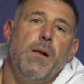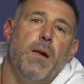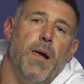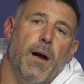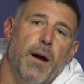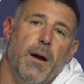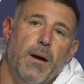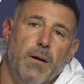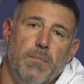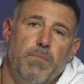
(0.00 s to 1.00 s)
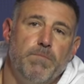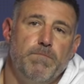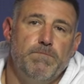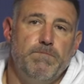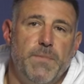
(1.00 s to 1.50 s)
Uh,
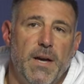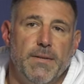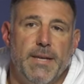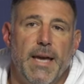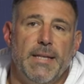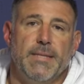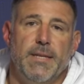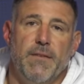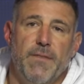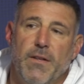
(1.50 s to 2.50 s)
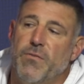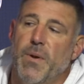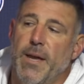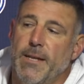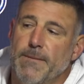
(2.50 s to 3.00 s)
the Titans defense,
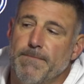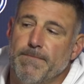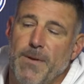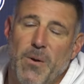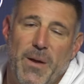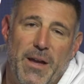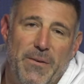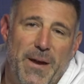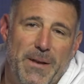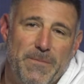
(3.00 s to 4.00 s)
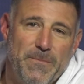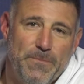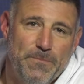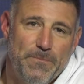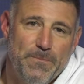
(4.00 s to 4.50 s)
right? Yeah. Okay, great.
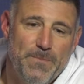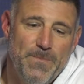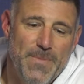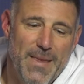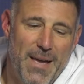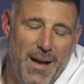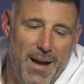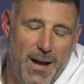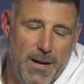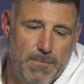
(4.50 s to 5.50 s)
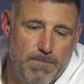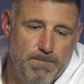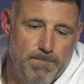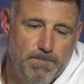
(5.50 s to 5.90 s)
Um,